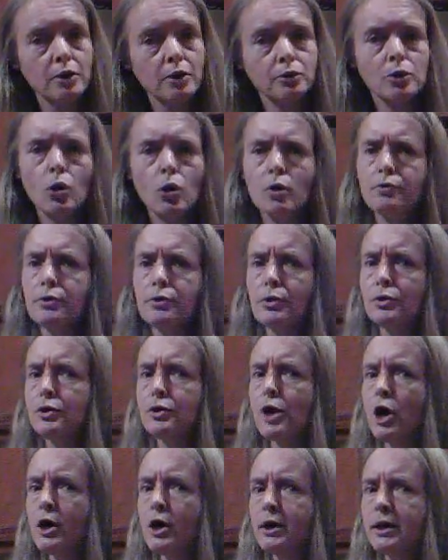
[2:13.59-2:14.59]
I don't know if they're
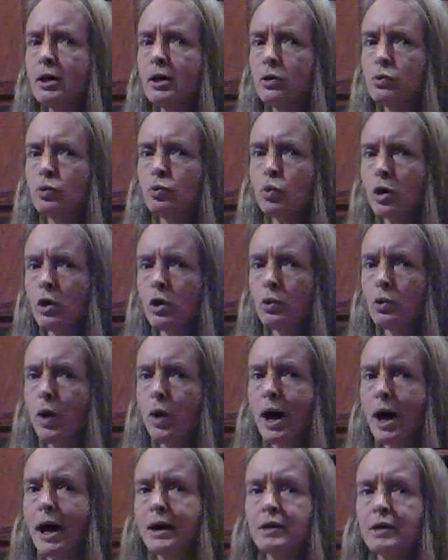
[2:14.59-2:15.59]
not counting
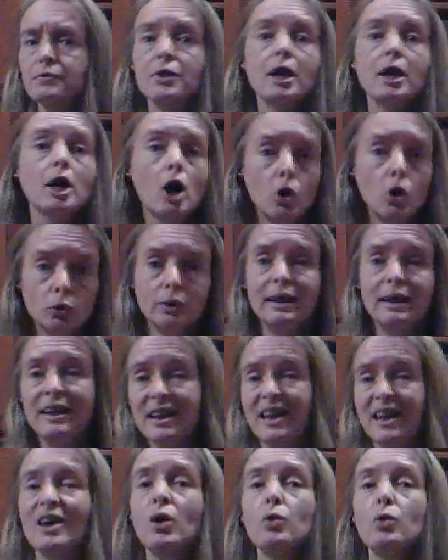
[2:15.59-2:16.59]
worldwide, if they only
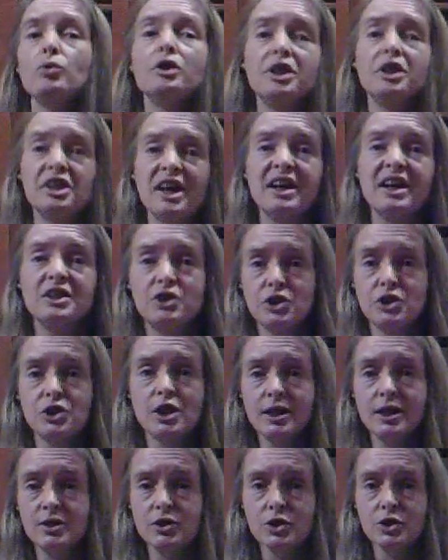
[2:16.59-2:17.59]
count the United
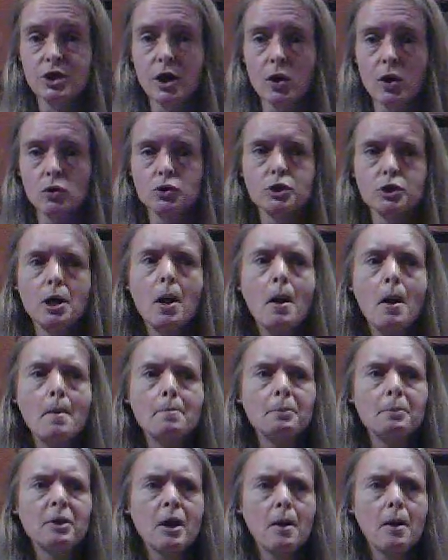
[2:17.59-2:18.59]
States sales
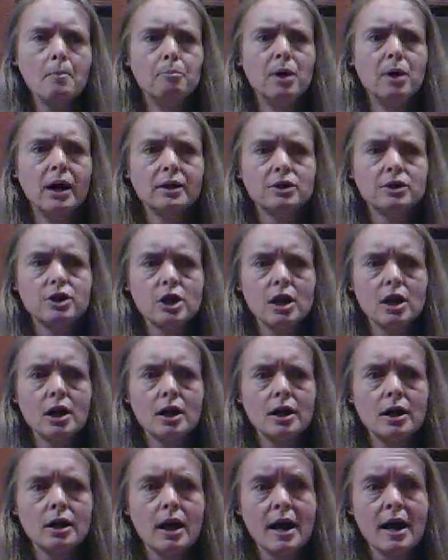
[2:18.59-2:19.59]
but
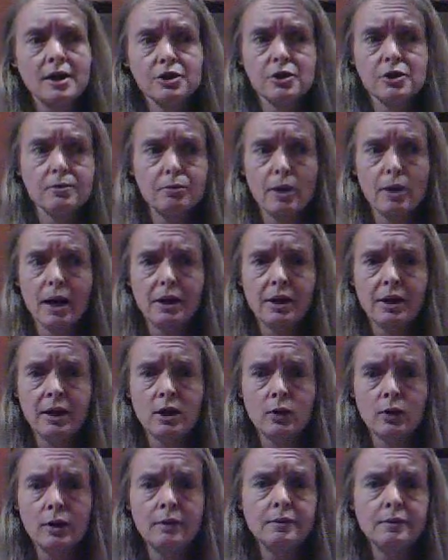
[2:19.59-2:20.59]
uh, as of right
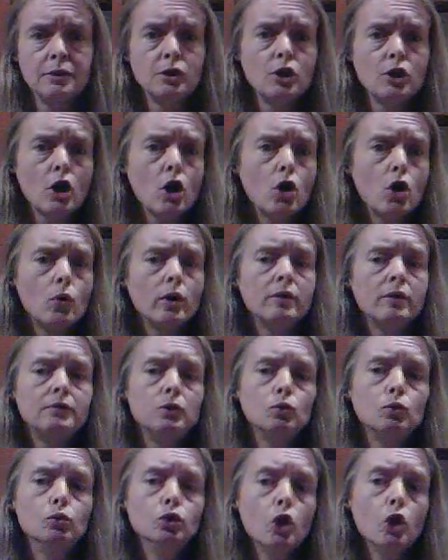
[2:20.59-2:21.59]
now, even though
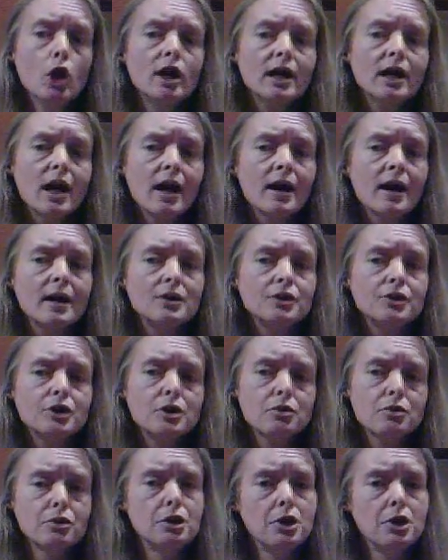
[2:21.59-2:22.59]
if you look at
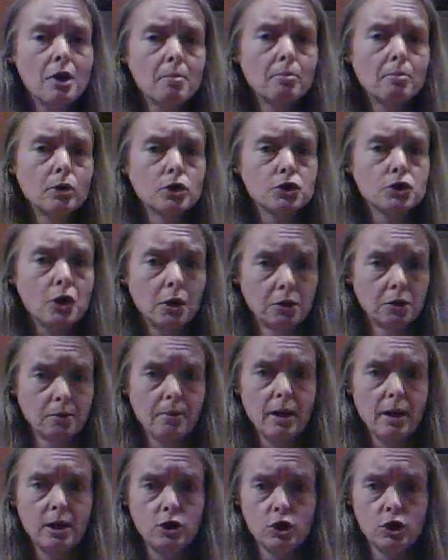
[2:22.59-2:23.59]
the numbers on
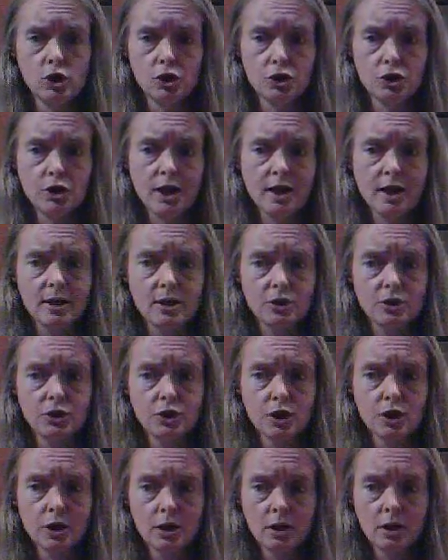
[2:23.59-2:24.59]
the page, it
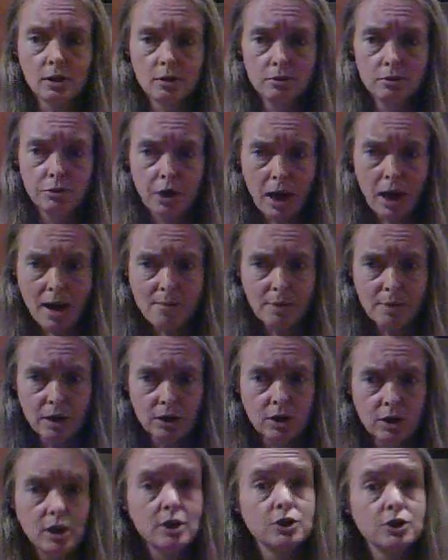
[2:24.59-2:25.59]
says
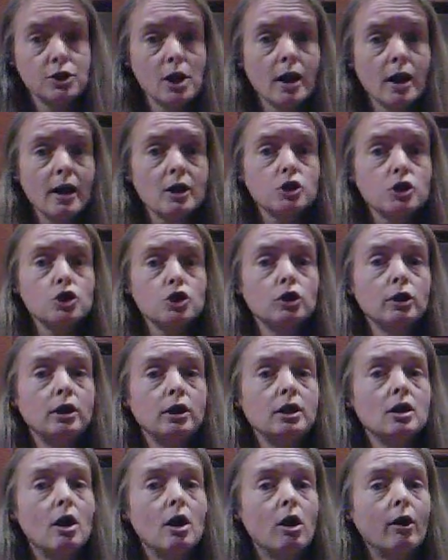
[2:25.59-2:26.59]
diamond, it's not
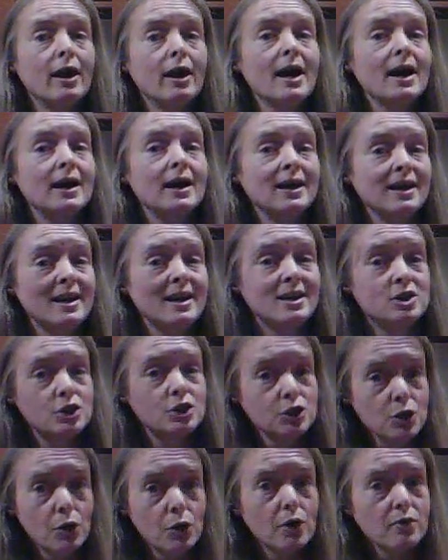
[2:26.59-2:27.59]
actually RIAA
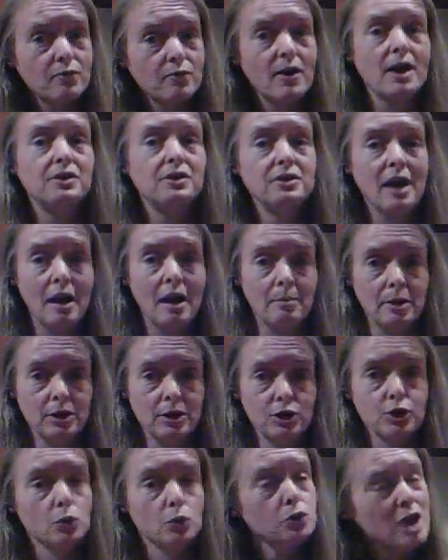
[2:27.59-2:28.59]
certified
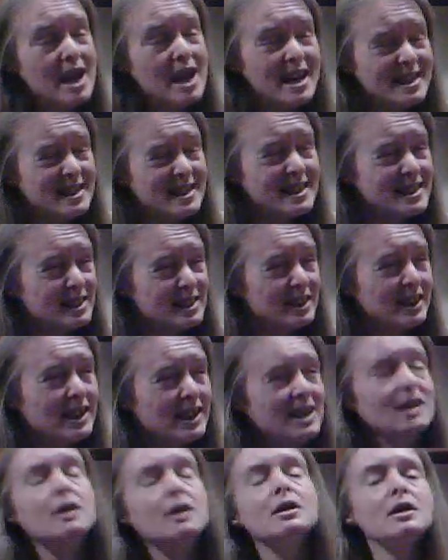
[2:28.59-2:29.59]
diamond. So
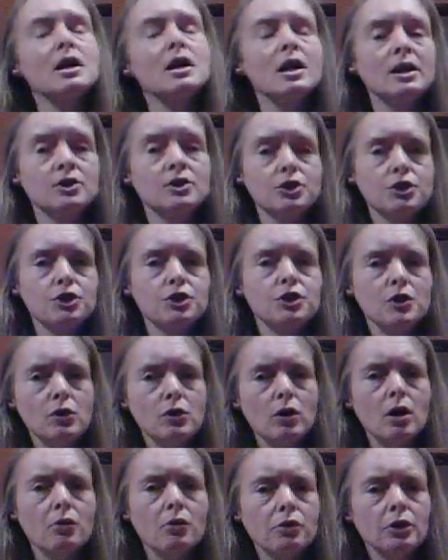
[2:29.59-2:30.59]
technically, it's
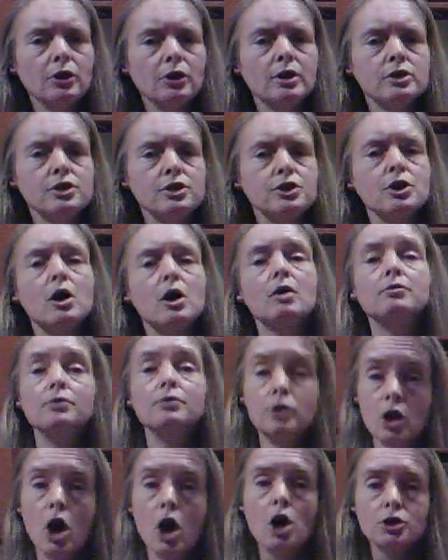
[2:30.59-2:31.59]
still on the list
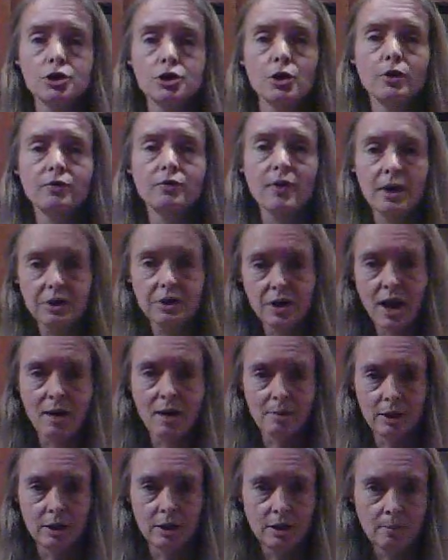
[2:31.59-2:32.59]
of not certified
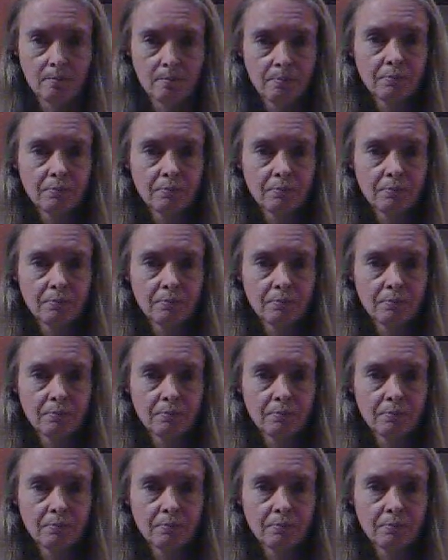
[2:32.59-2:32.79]
diamond.